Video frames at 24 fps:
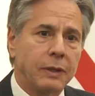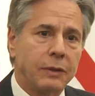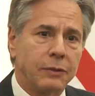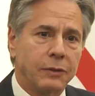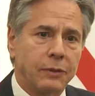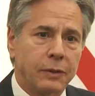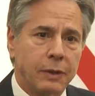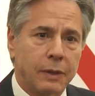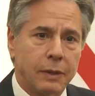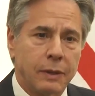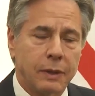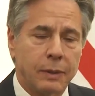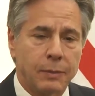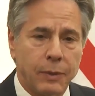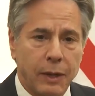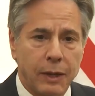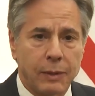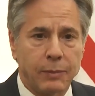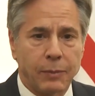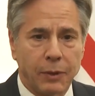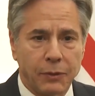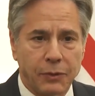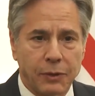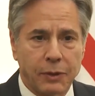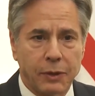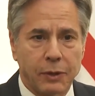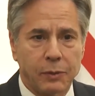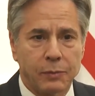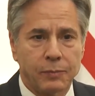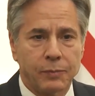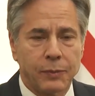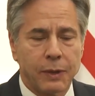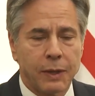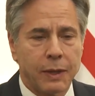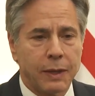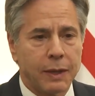as about a month ago.
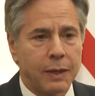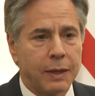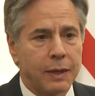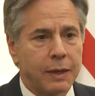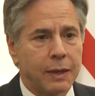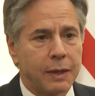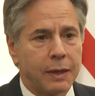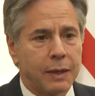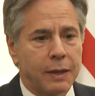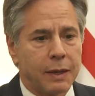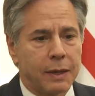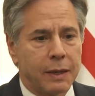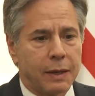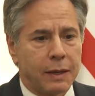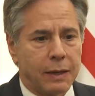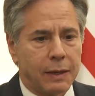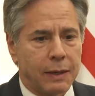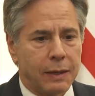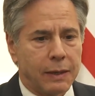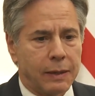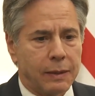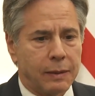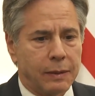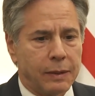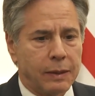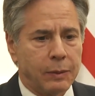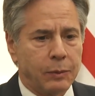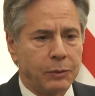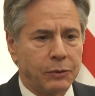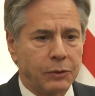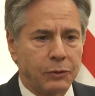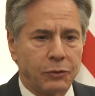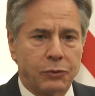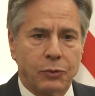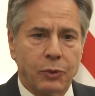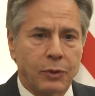He
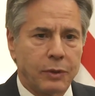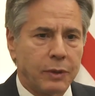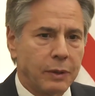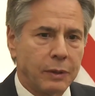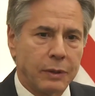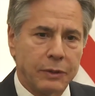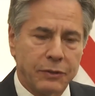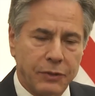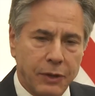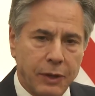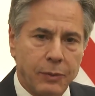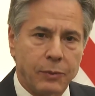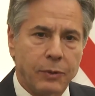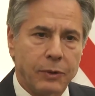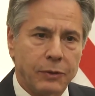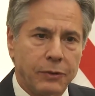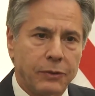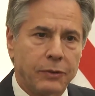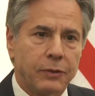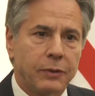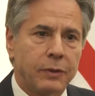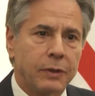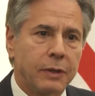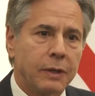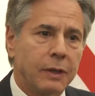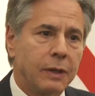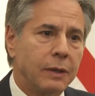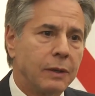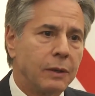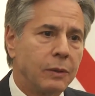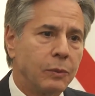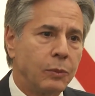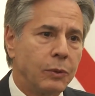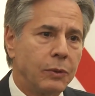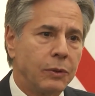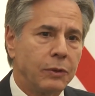was extraordinarily generous
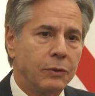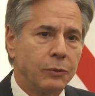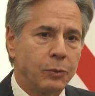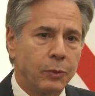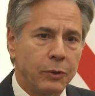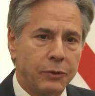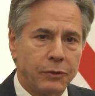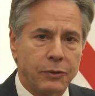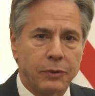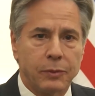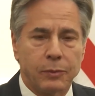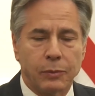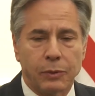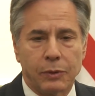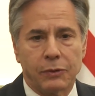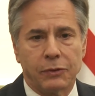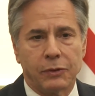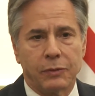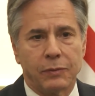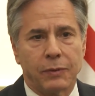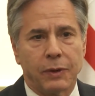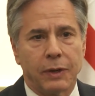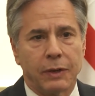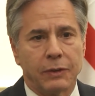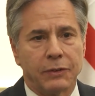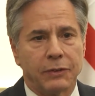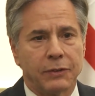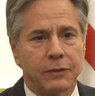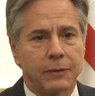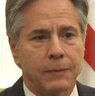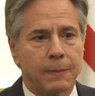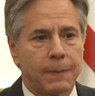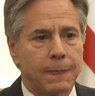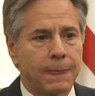with his wisdom, with his advice.